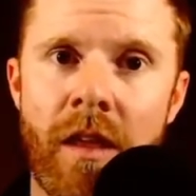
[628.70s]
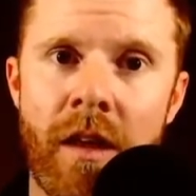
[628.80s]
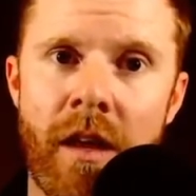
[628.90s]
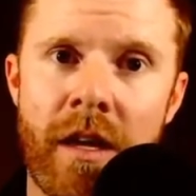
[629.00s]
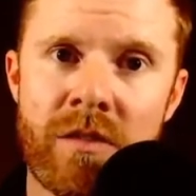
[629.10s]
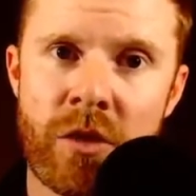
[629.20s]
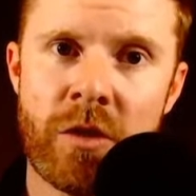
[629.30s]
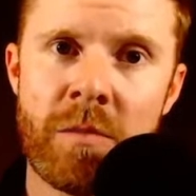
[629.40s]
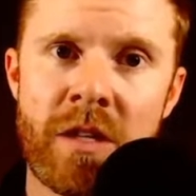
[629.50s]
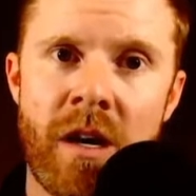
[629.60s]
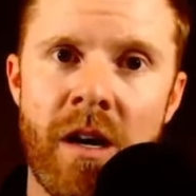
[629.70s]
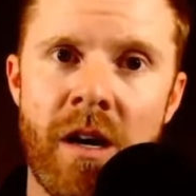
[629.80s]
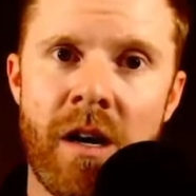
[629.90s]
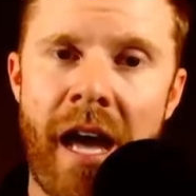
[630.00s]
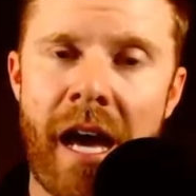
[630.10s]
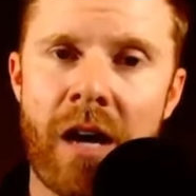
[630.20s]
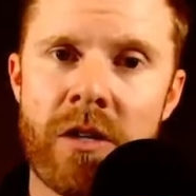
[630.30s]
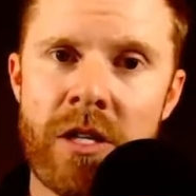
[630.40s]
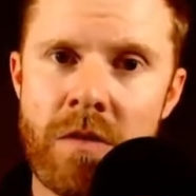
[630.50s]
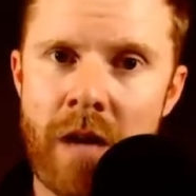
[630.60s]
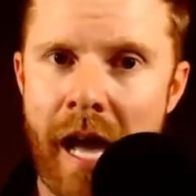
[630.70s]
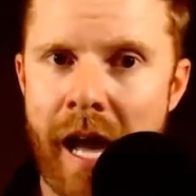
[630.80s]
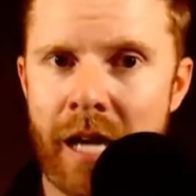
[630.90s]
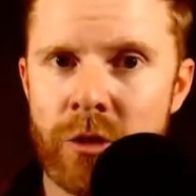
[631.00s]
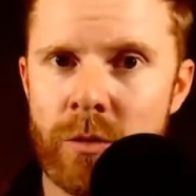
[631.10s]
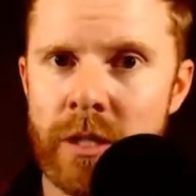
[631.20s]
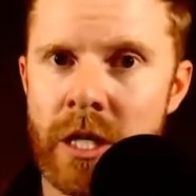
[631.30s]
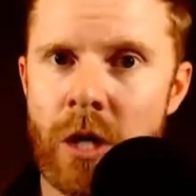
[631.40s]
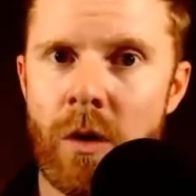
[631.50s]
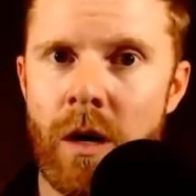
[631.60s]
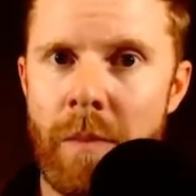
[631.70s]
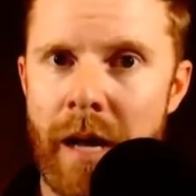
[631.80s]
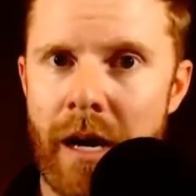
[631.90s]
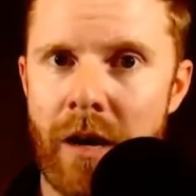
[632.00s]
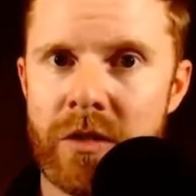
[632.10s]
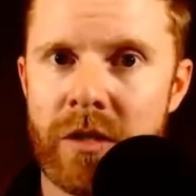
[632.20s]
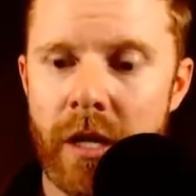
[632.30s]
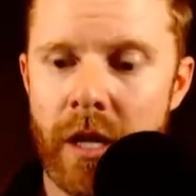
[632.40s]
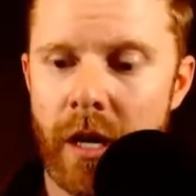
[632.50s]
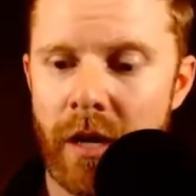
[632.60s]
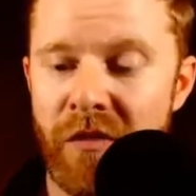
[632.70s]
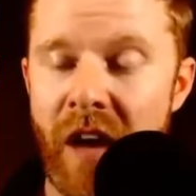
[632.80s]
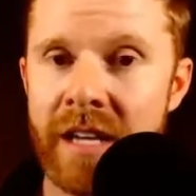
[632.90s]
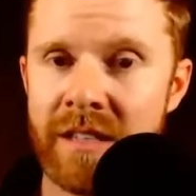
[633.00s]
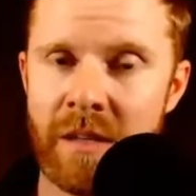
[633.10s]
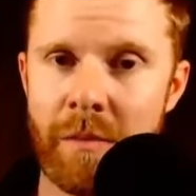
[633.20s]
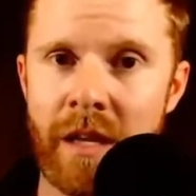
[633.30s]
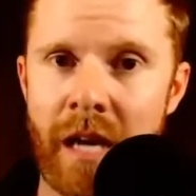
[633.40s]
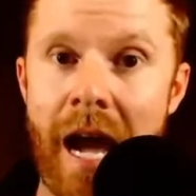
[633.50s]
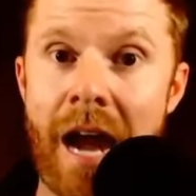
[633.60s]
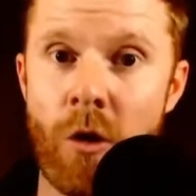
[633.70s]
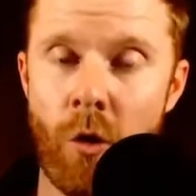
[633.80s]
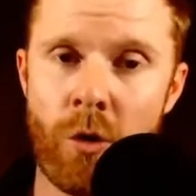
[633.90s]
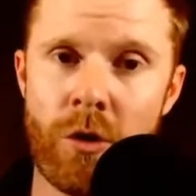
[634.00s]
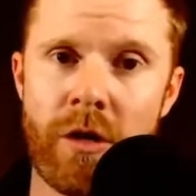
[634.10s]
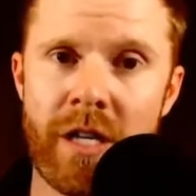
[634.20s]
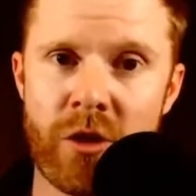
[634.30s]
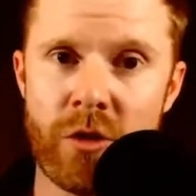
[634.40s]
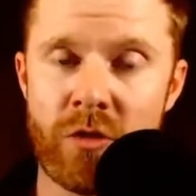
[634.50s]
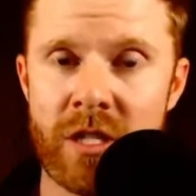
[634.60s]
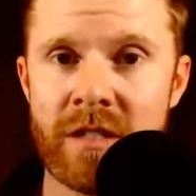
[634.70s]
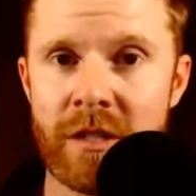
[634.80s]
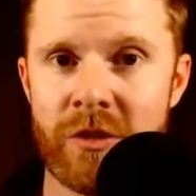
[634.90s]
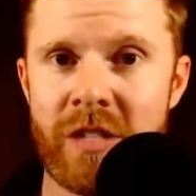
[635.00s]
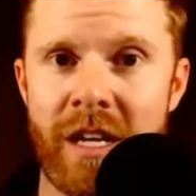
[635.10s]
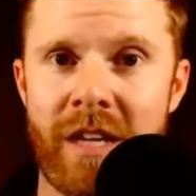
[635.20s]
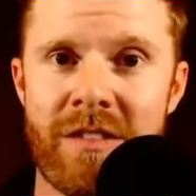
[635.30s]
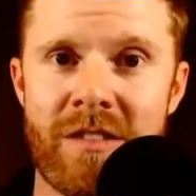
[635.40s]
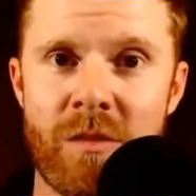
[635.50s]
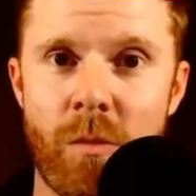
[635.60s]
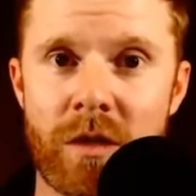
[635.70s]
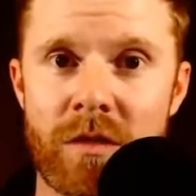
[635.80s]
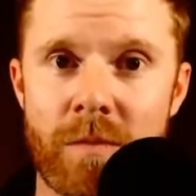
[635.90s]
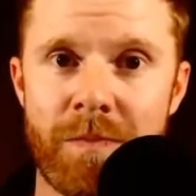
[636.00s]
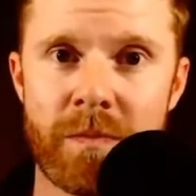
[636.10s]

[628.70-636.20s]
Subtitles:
in terms of how do you actually go about finding some of the higher order issues. You need to understand how the system works.